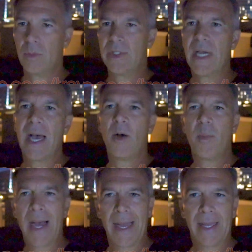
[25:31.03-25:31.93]
dial
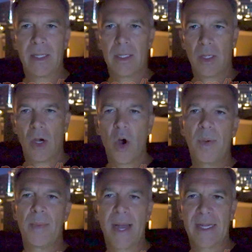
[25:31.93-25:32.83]
my
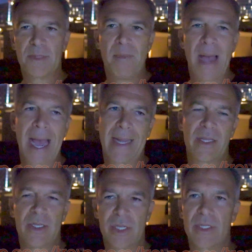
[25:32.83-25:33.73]
open mics back
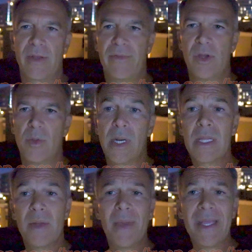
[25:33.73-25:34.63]
to just a few. But
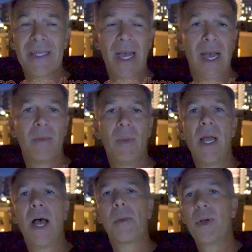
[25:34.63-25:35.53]
in the meantime,
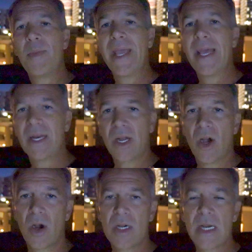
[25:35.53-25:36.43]
I'm going to be hitting it
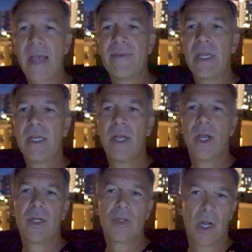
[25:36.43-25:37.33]
hard and heavy,
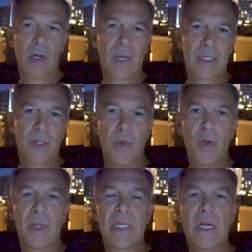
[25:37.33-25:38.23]
trying to write some
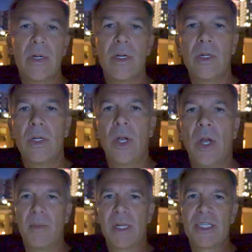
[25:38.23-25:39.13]
new material.
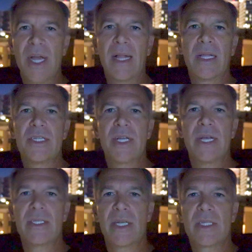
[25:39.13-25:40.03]
My challenge
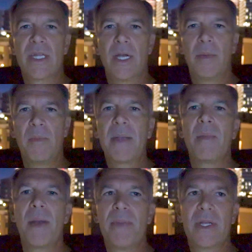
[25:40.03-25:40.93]
is to make
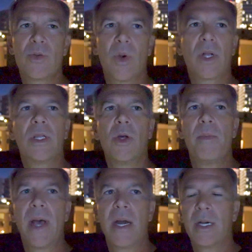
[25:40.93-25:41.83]
my bits work a little
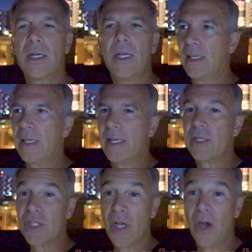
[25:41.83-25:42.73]
better. And
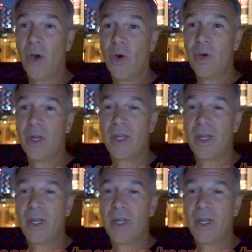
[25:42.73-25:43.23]
so,